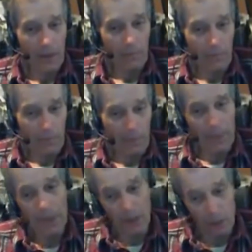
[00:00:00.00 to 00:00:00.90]
by
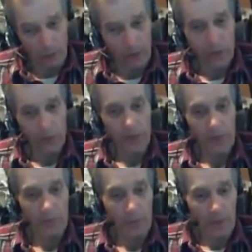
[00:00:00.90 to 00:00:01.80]
making splits with
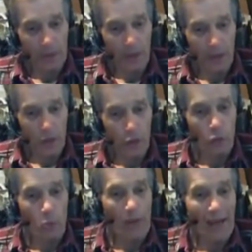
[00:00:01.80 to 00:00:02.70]
them, and you
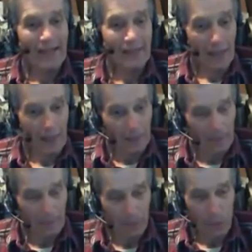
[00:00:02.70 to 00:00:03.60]
may stop them
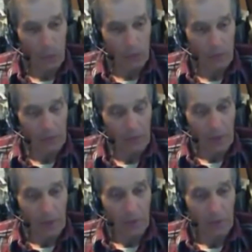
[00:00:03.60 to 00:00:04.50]
from swarming.
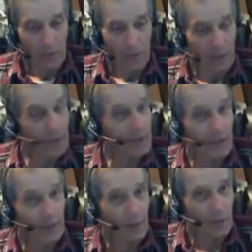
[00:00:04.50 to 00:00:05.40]
But like I
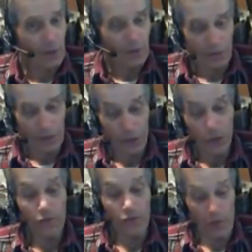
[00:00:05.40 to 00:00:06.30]
say, the only
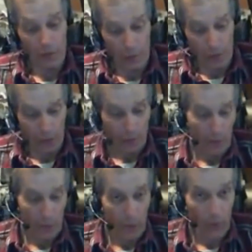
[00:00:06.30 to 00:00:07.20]
surefire way is to
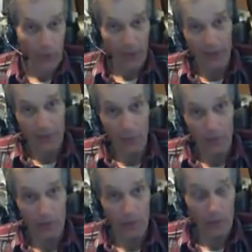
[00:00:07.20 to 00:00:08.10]
pull the queen.
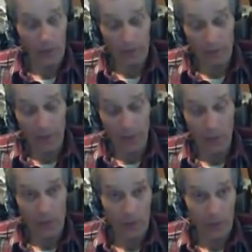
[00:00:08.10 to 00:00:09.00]
Once they've made
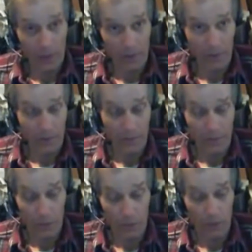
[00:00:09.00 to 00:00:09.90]
queen cells and they're
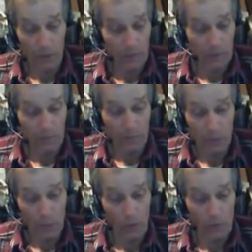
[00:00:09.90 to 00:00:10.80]
full-blown
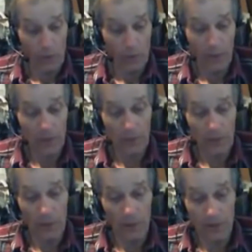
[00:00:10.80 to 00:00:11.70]
swarm mode, that's
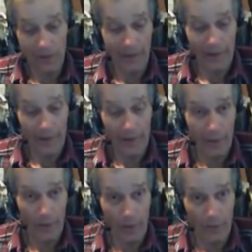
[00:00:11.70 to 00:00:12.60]
the only
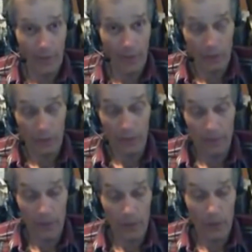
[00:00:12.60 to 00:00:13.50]
guaranteed way. Make a split
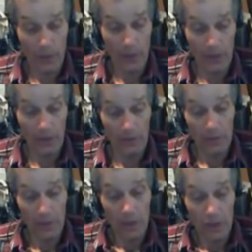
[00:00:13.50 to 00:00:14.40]
with the queen and
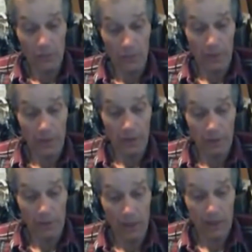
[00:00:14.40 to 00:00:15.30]
split the
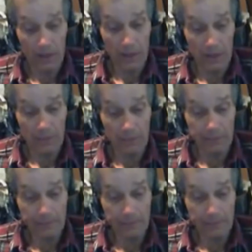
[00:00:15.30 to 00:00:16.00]
other box up